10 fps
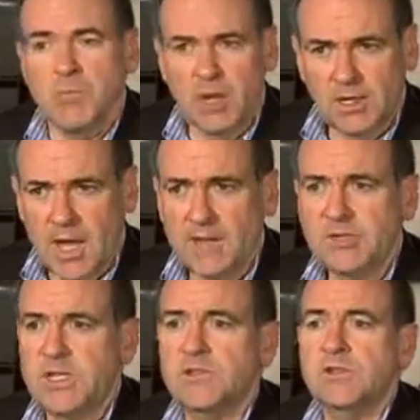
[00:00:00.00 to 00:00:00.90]
Brought a lot
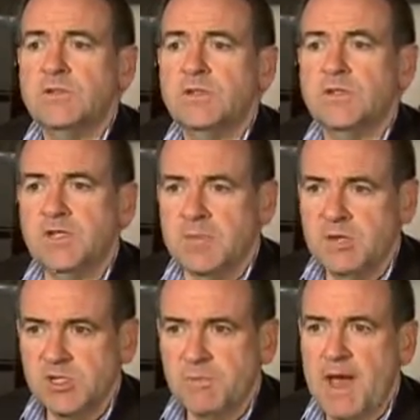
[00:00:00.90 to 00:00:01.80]
of attention to the
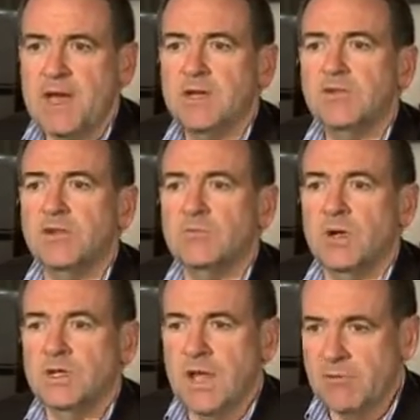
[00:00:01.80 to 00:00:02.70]
stimulus package
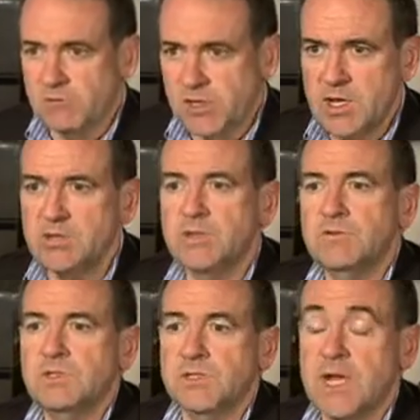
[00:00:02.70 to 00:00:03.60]
and what that was going to
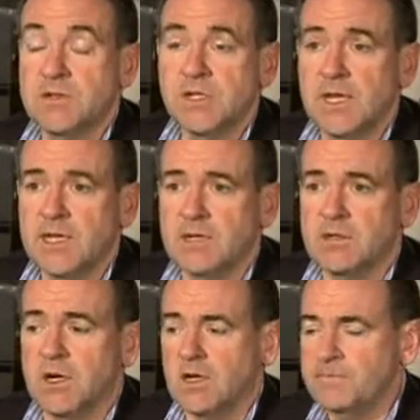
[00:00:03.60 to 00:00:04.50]
do to towns like
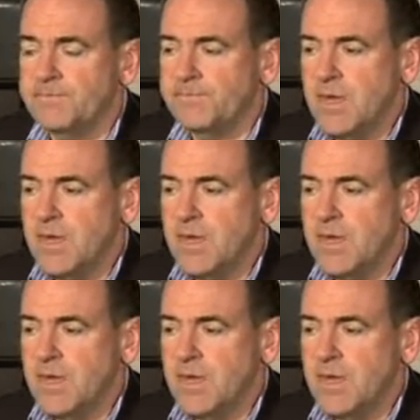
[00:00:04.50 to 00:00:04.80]
Elkhart.